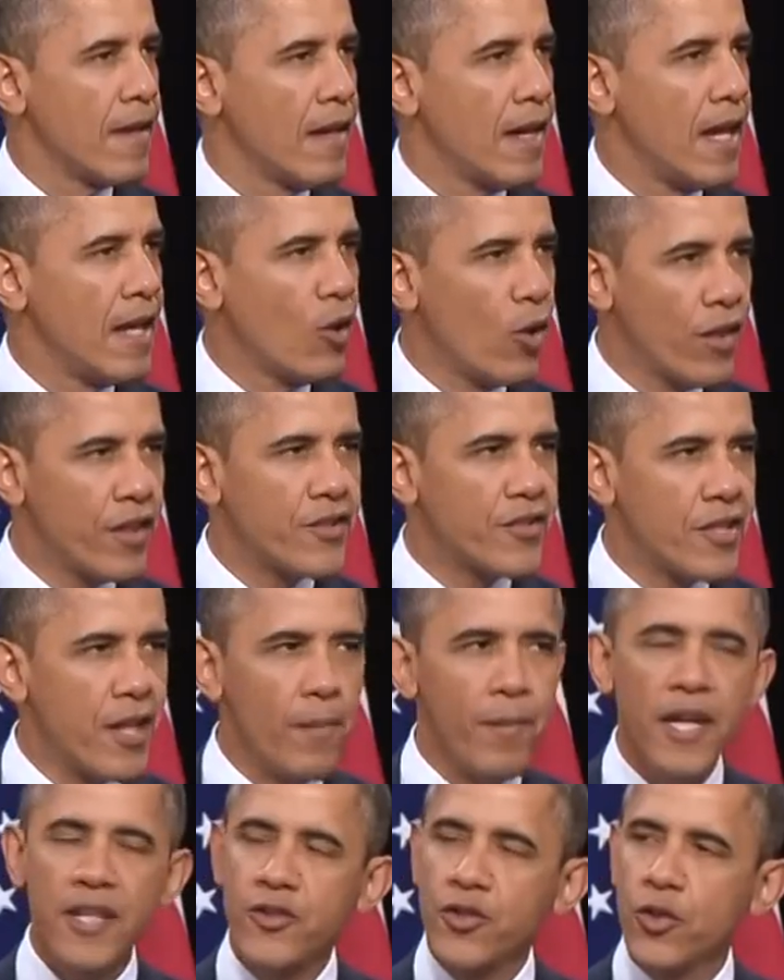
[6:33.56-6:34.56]
would benefit
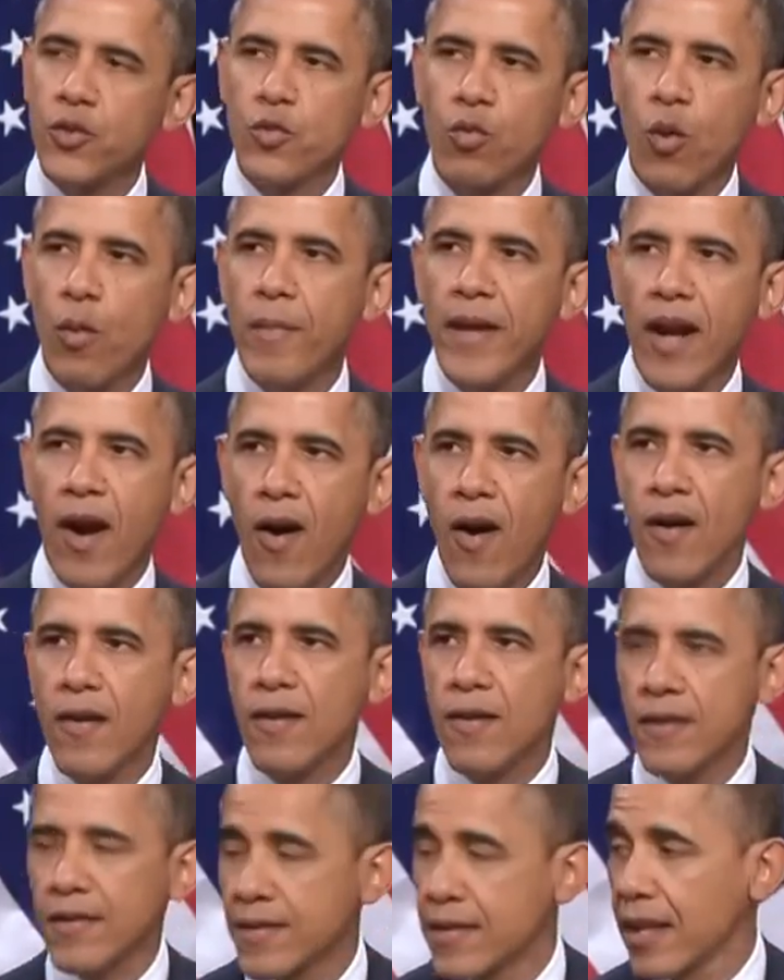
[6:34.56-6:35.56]
Chinese workers trying to
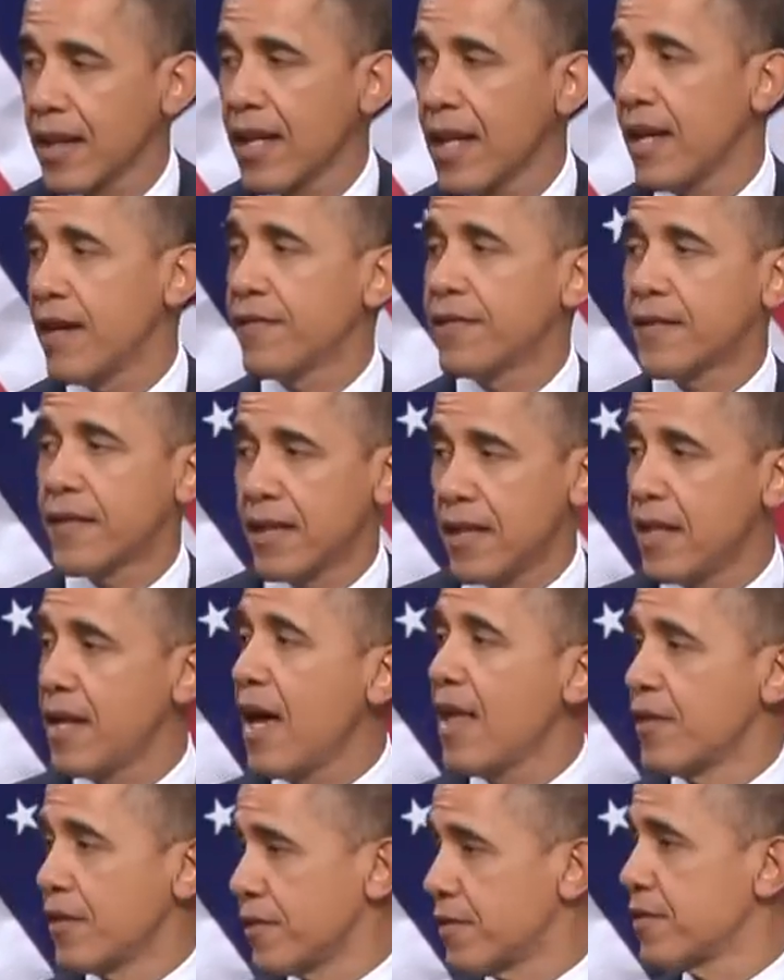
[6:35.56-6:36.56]
get jobs in the
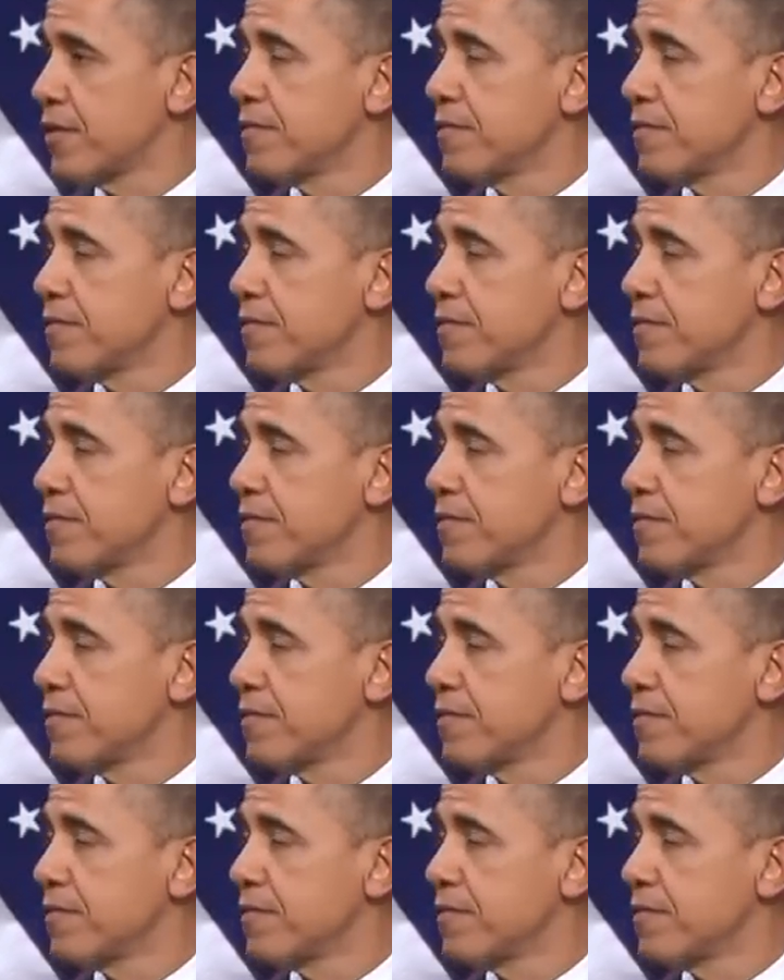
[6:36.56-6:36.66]
U.S.